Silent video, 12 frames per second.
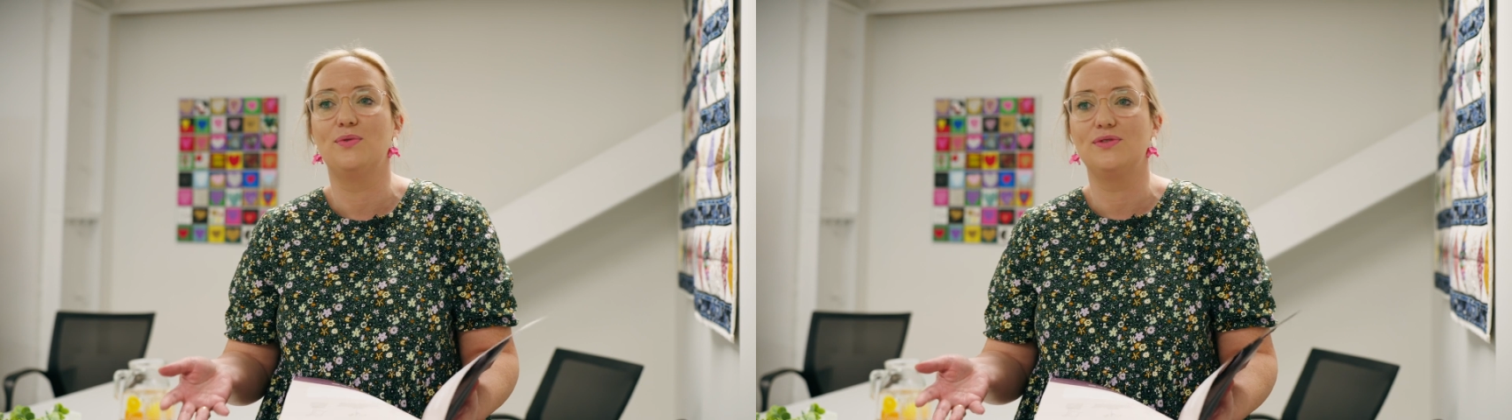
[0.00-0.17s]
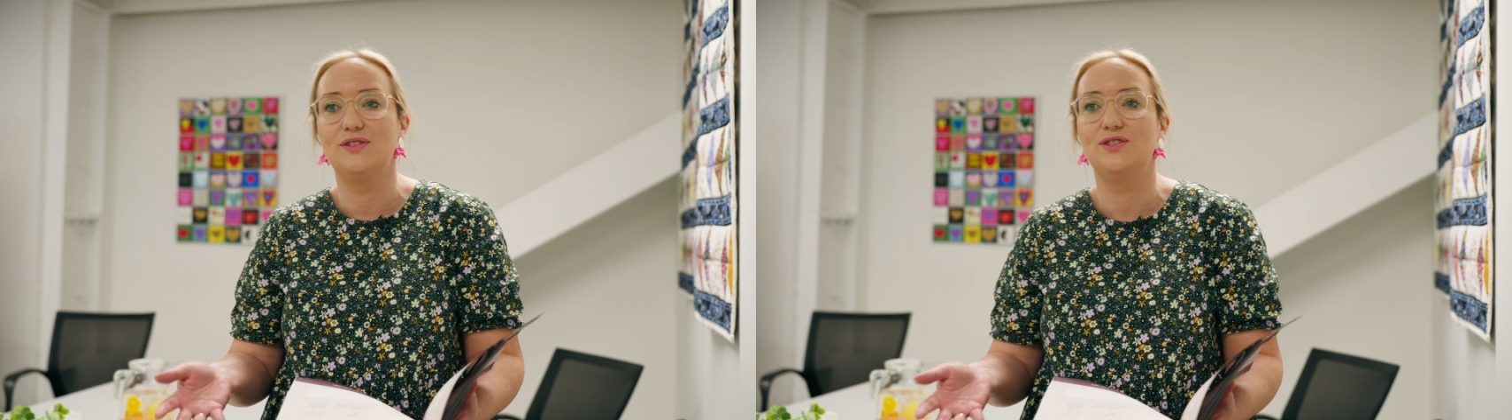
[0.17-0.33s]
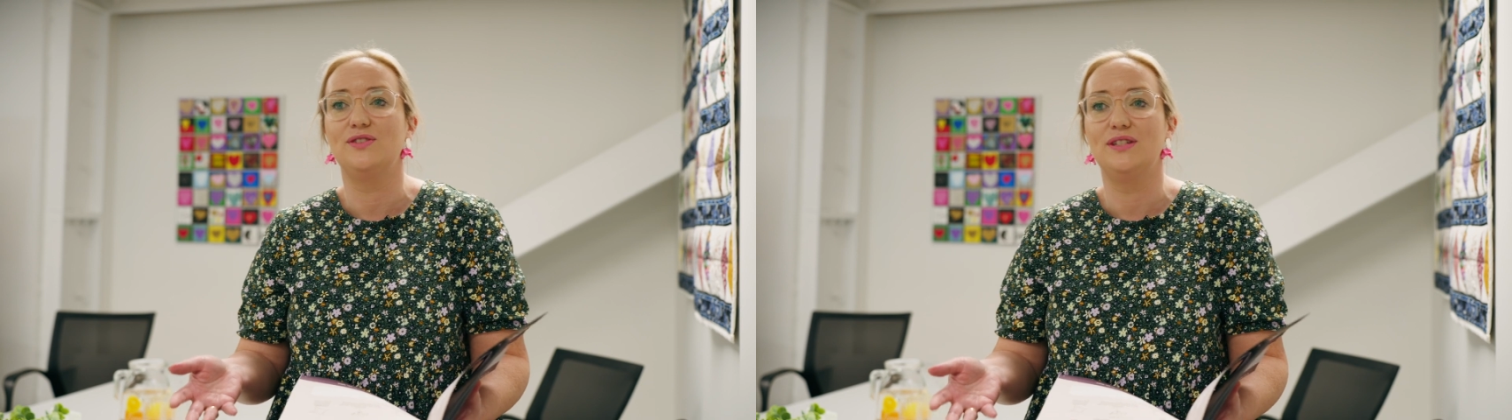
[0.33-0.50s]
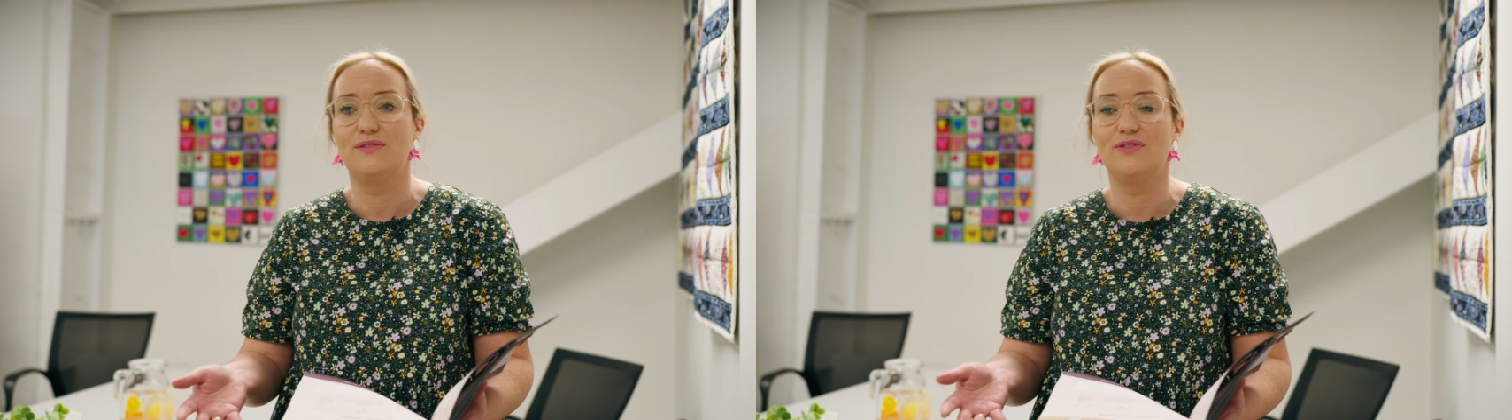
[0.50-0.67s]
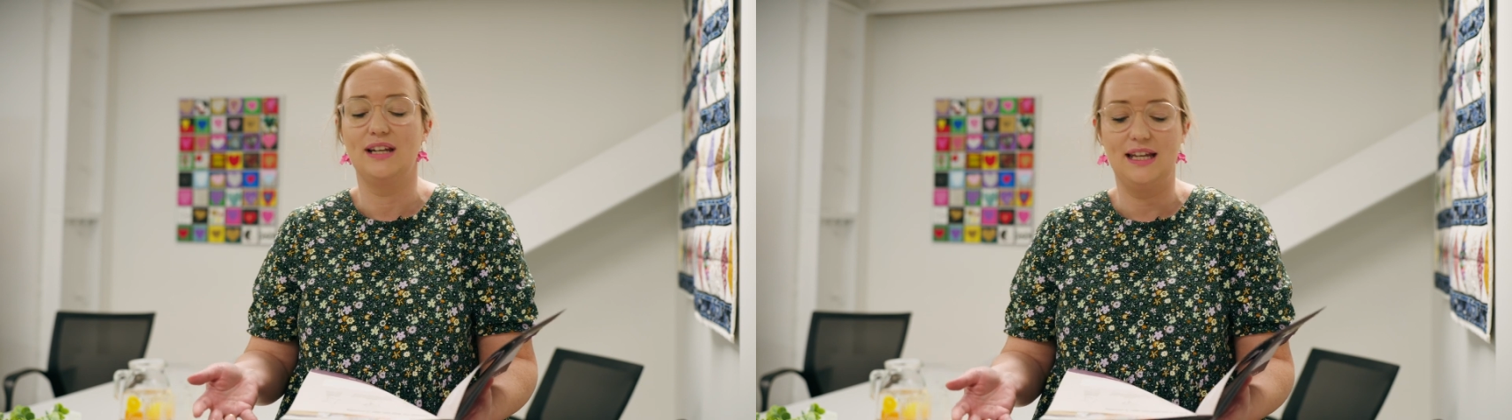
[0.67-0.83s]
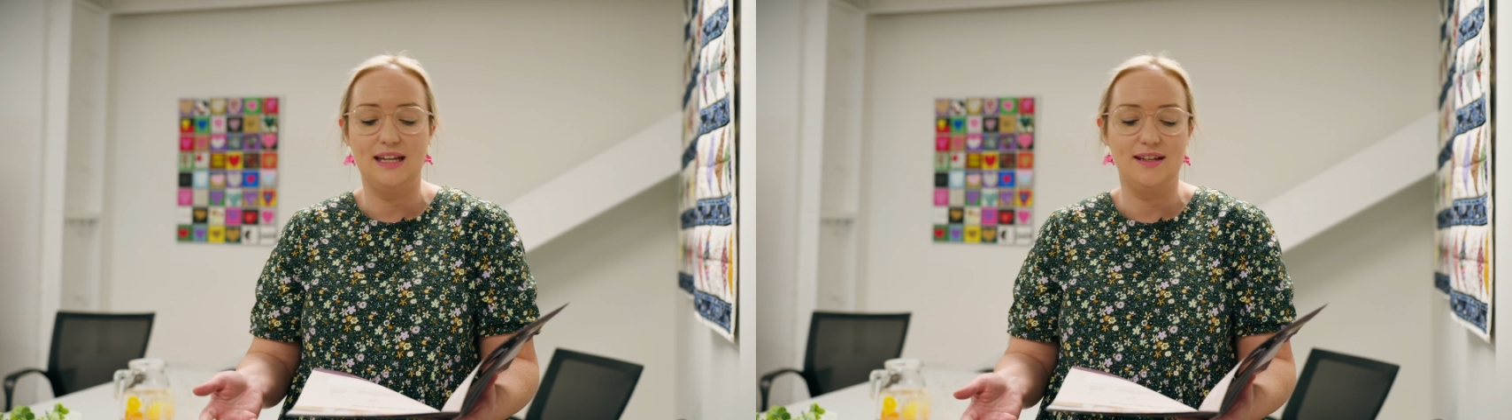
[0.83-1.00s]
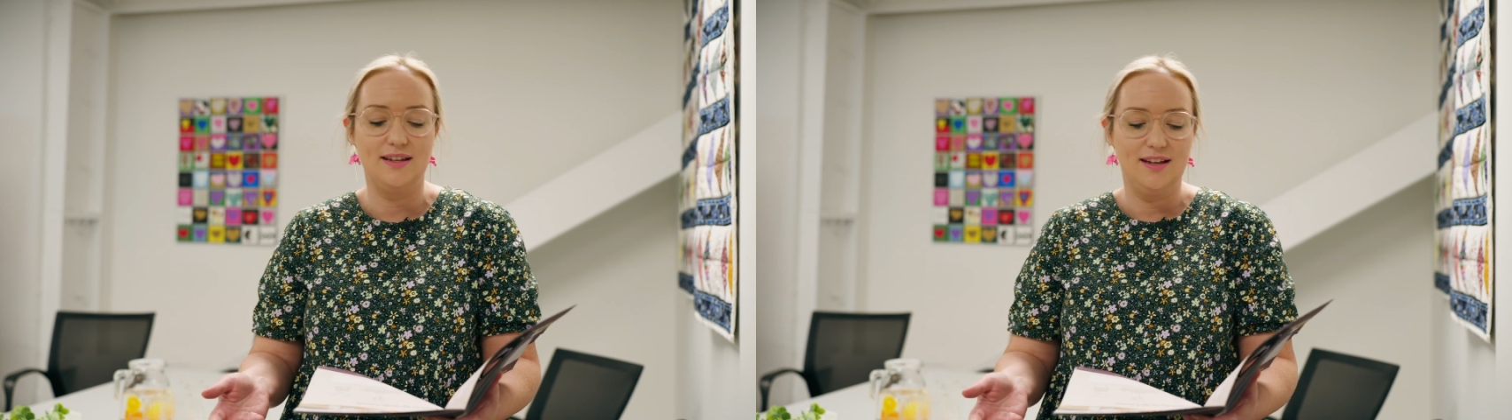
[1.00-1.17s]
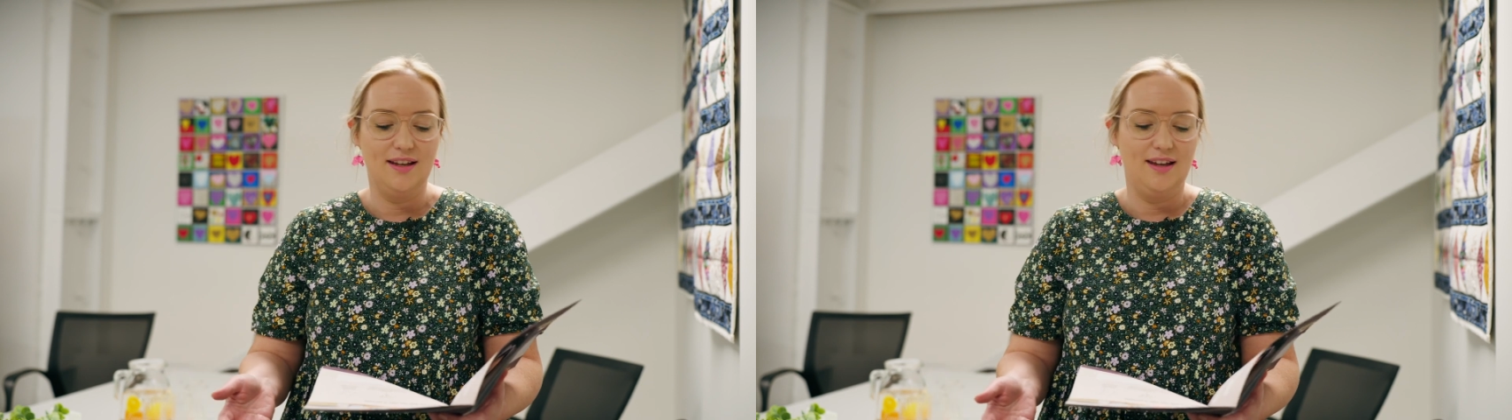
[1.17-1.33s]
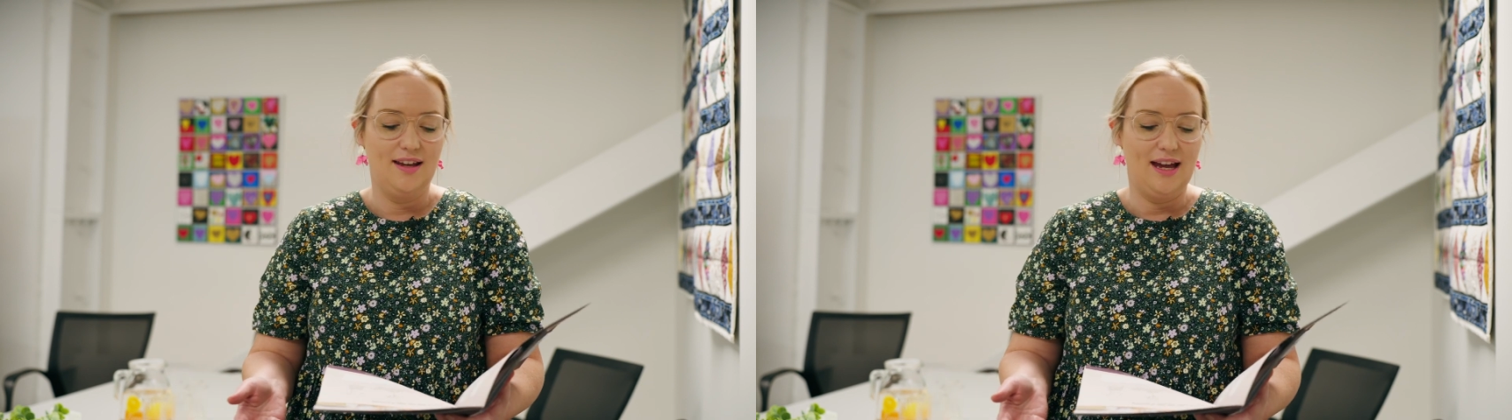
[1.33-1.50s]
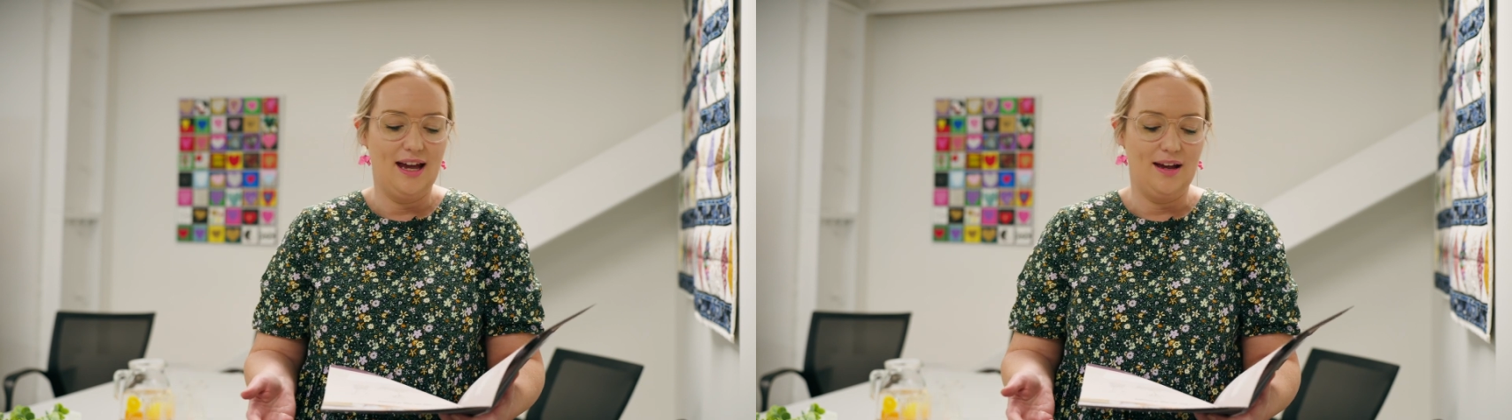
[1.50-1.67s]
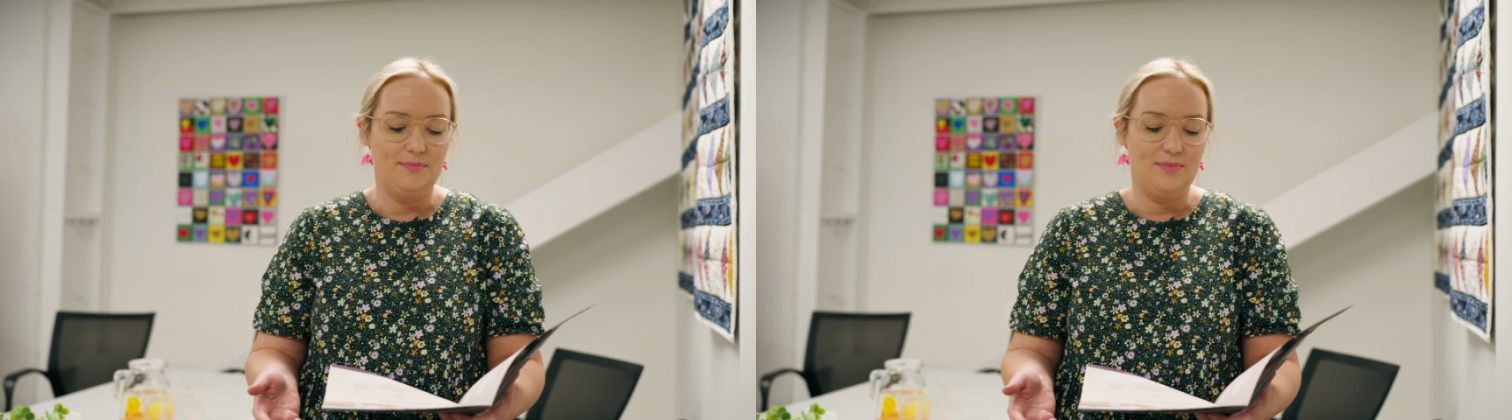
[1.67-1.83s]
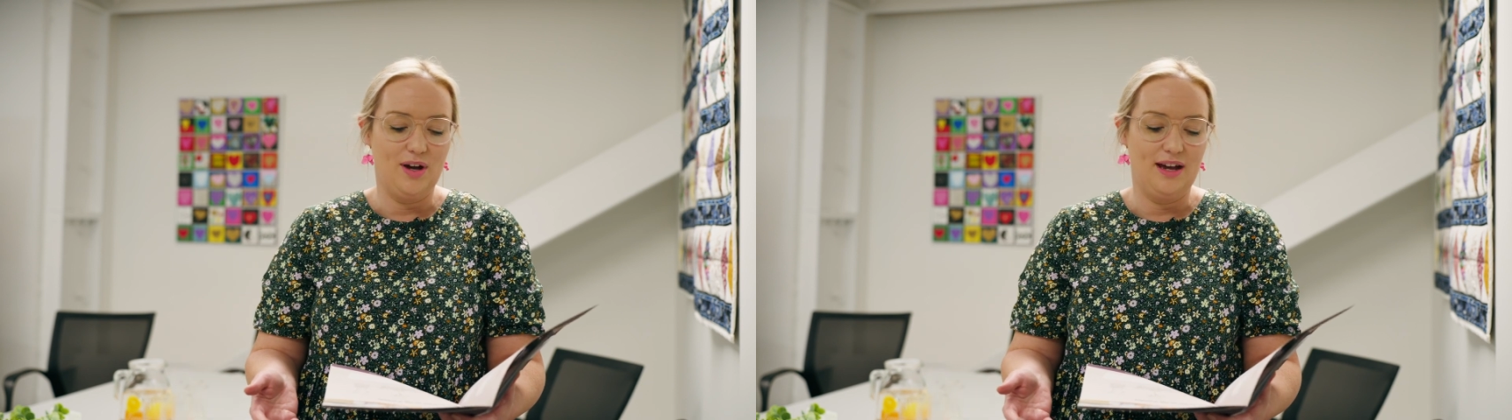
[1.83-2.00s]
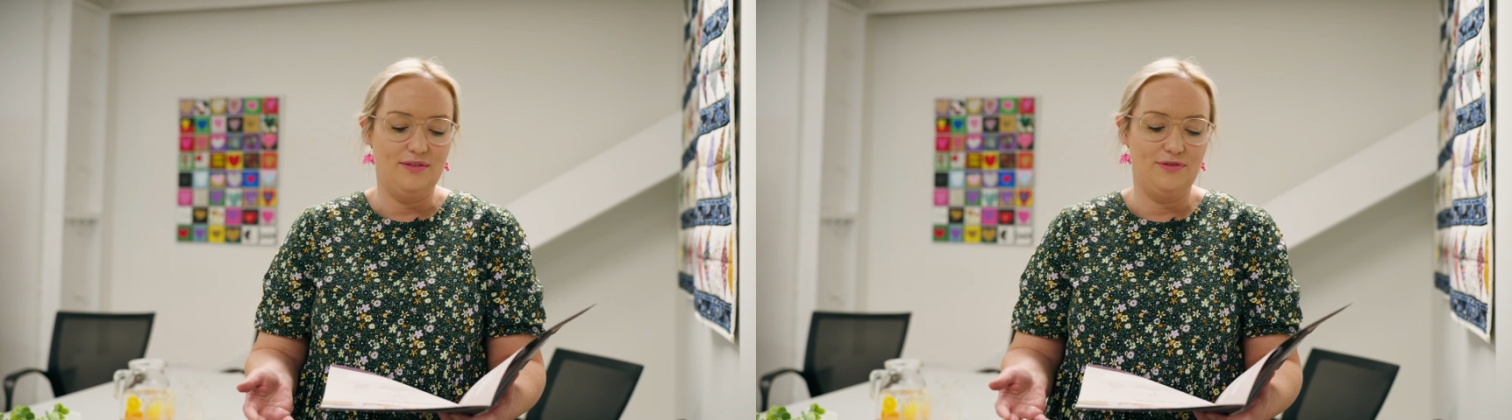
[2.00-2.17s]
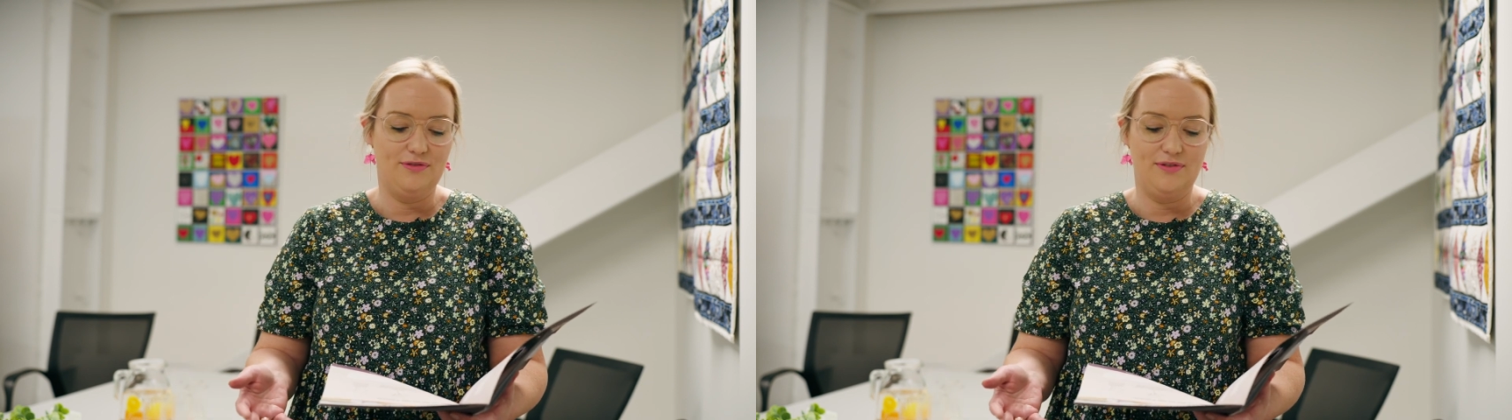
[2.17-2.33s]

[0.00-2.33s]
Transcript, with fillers: want to do differently. Um, I've